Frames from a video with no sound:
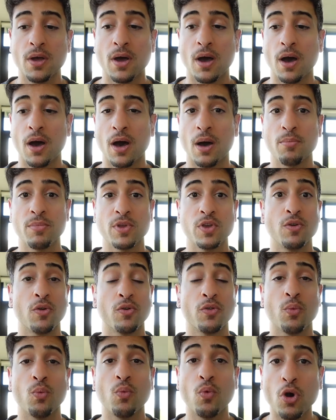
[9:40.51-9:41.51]
um, you know,
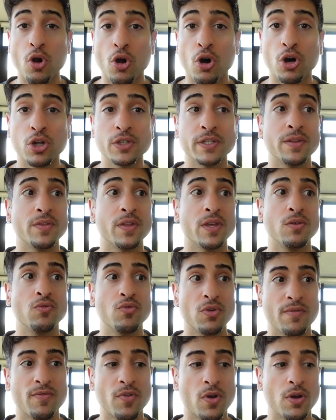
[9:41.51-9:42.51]
the world and the
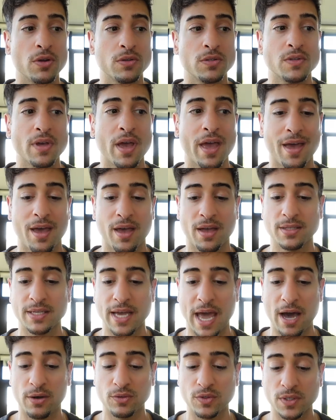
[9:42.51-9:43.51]
universe and
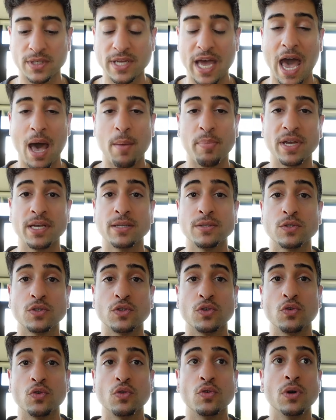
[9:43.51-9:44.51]
how to tap
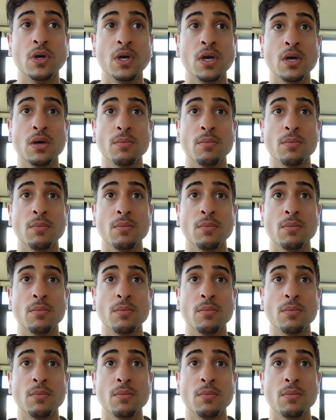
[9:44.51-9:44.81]
into